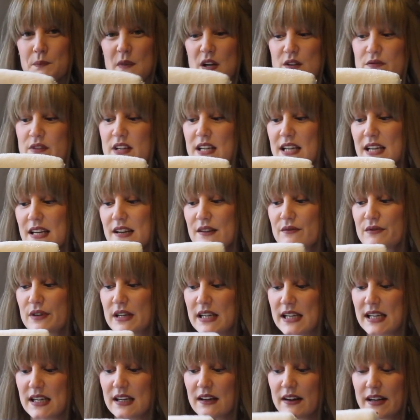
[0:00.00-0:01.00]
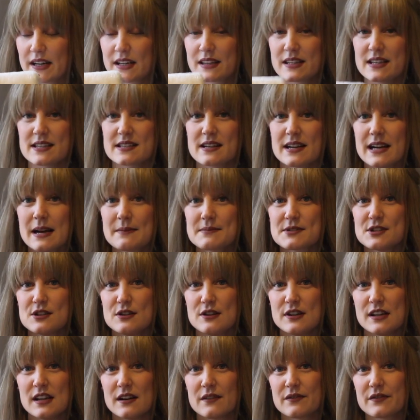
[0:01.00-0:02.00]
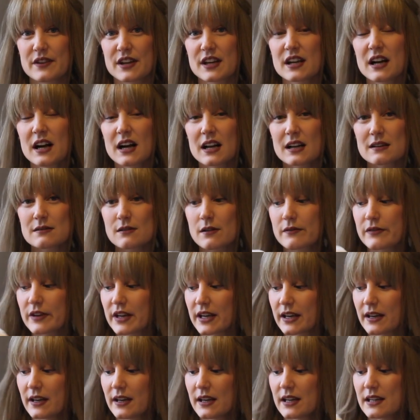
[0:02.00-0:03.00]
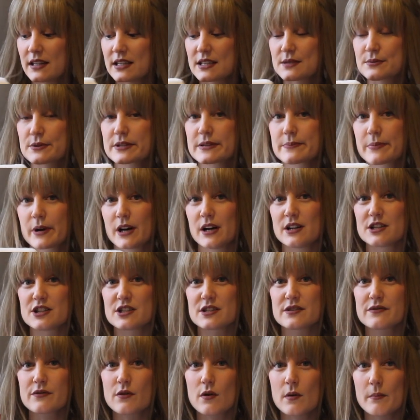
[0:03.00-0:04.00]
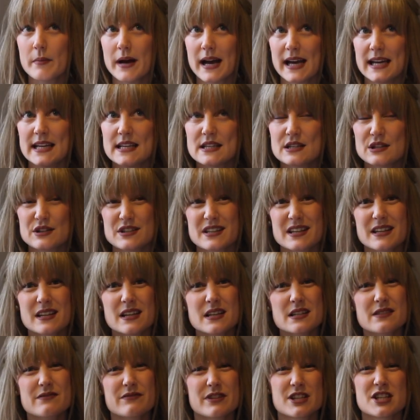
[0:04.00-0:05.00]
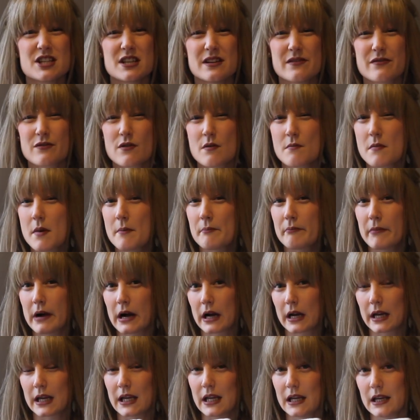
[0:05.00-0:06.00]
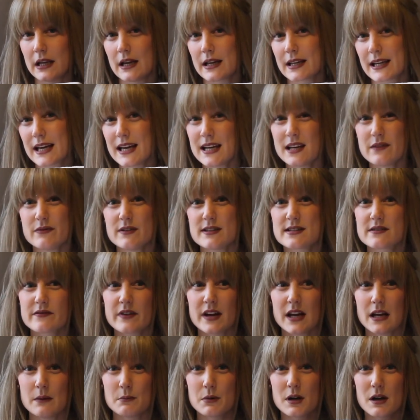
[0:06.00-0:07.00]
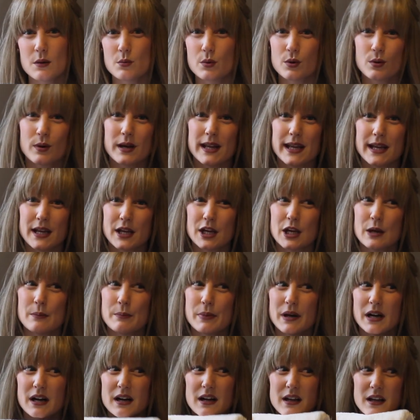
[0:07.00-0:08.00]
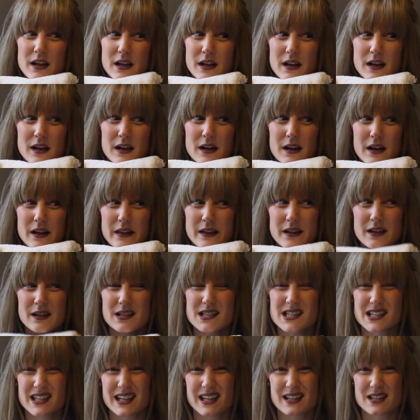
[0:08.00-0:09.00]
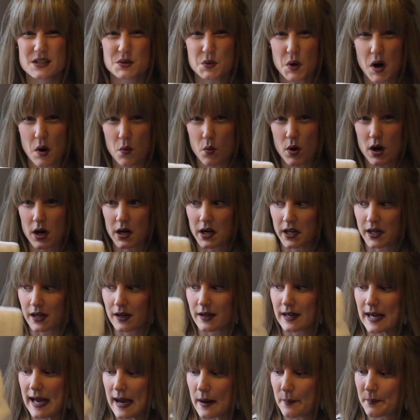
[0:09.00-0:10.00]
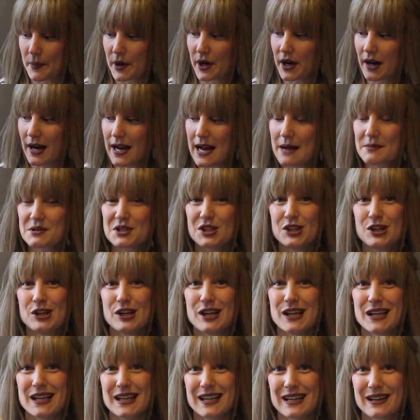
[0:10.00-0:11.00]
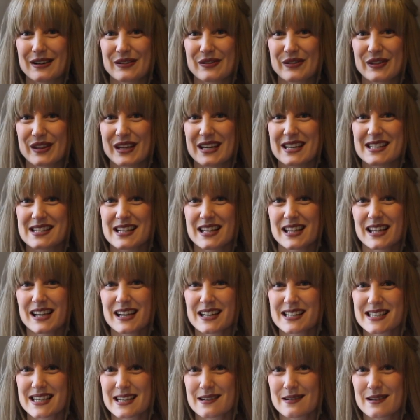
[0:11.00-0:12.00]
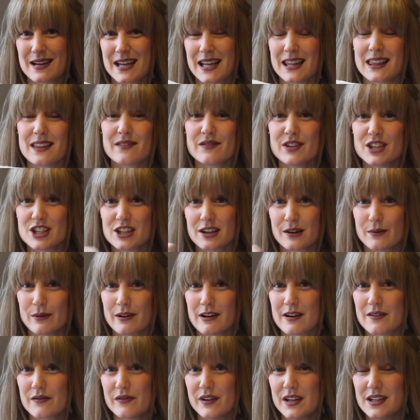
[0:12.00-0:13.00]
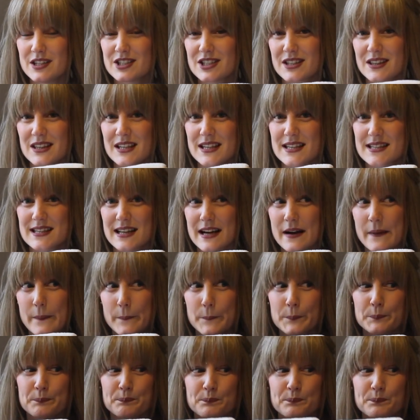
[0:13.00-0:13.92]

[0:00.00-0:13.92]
I really, really like this. I absolutely love the colour of it. This was a purchase from ASOS. I think it's originally from Monki. Again, if it's available, I will link it, but I think I did get this quite a while ago now. But I absolutely love this. I think I said in the video where I featured this that